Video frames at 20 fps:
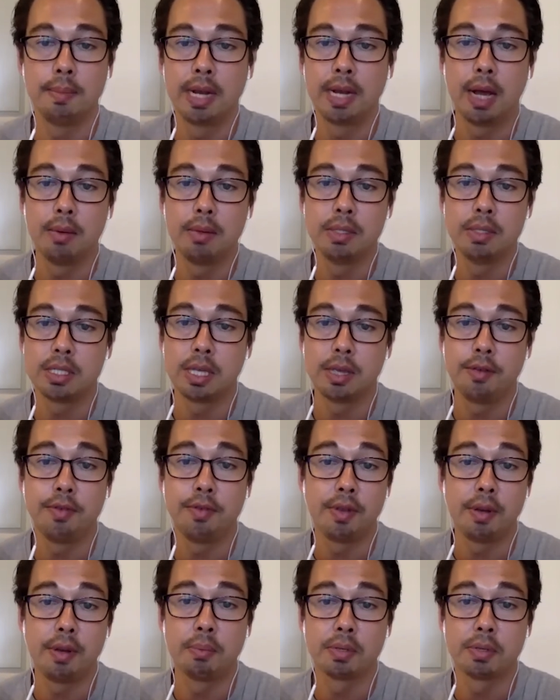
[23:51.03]
And I would say
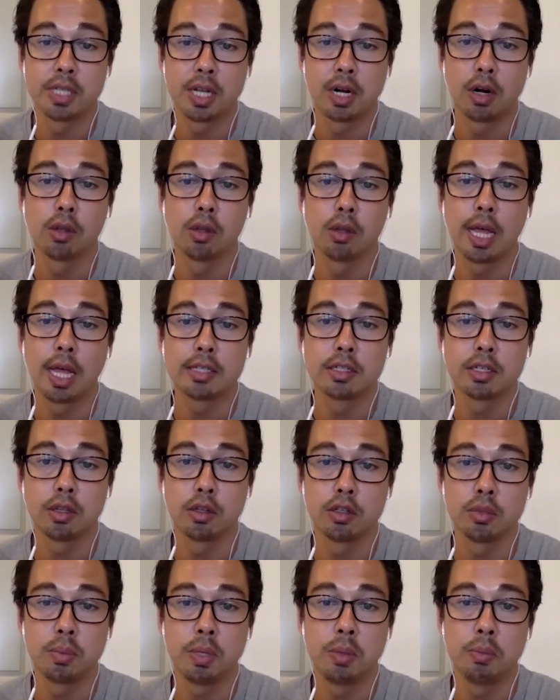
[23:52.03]
50% or less of
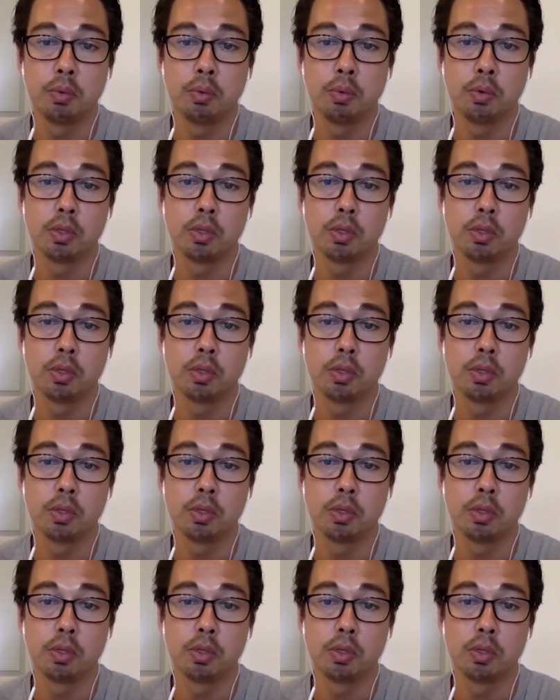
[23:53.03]
those people,